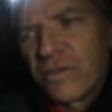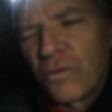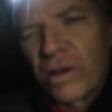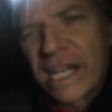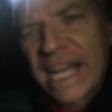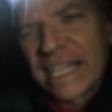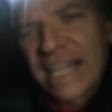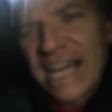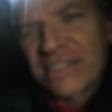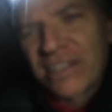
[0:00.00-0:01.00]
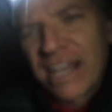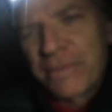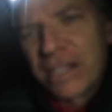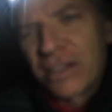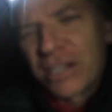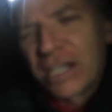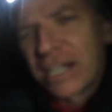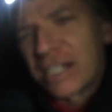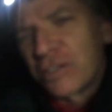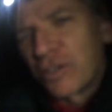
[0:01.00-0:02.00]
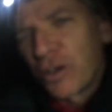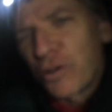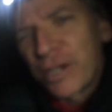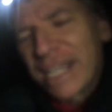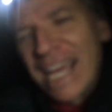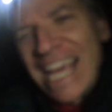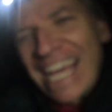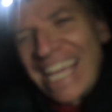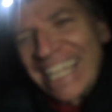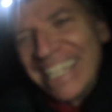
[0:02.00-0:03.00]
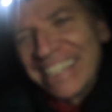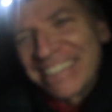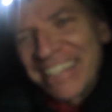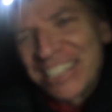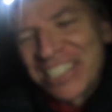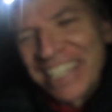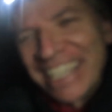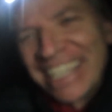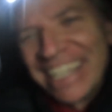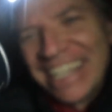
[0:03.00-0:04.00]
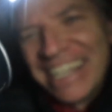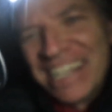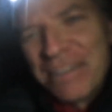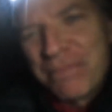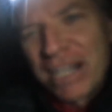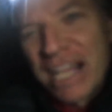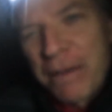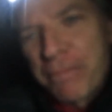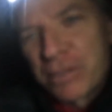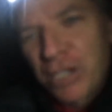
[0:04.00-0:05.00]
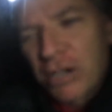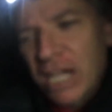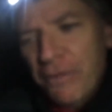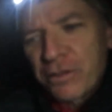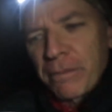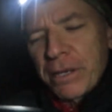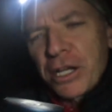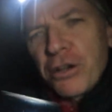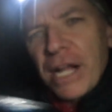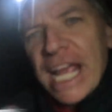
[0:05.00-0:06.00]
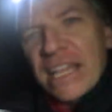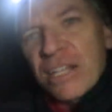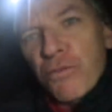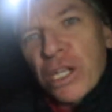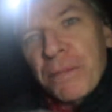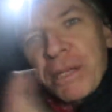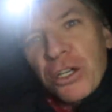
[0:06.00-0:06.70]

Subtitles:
one I had last time in the hurricane, essentially. But starting off with a beer, and then we're gonna be